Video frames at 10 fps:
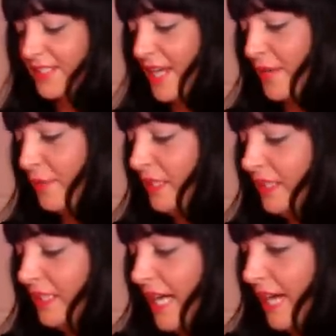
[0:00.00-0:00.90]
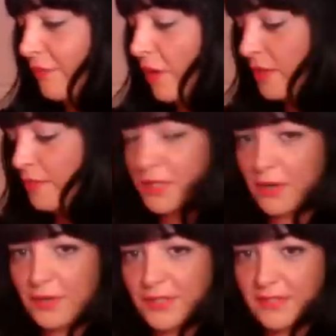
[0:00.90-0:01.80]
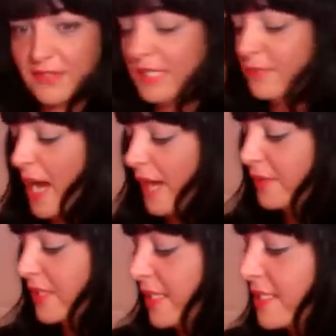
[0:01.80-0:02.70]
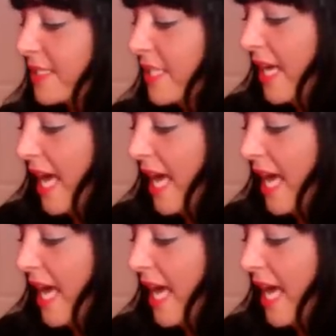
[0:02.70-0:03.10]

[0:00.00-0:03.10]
So I've got the majority of these powders,